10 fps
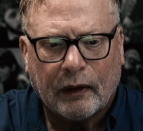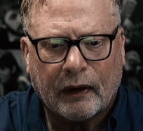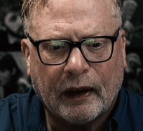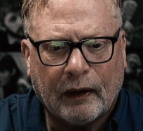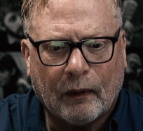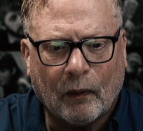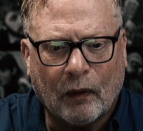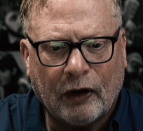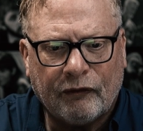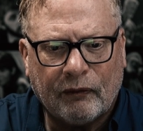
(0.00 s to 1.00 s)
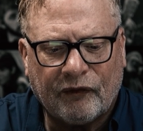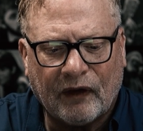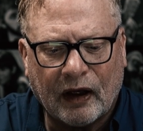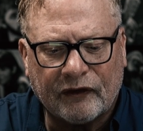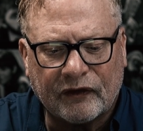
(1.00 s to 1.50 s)
Okay, one of them
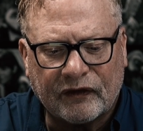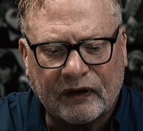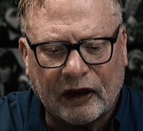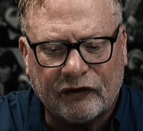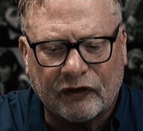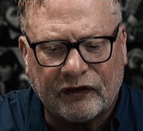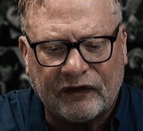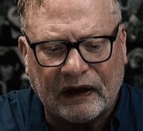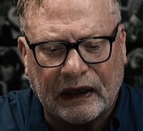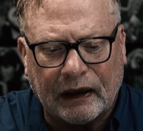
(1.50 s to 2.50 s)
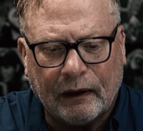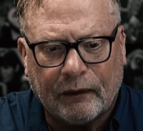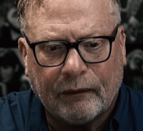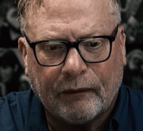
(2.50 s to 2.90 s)
files a Schedule C.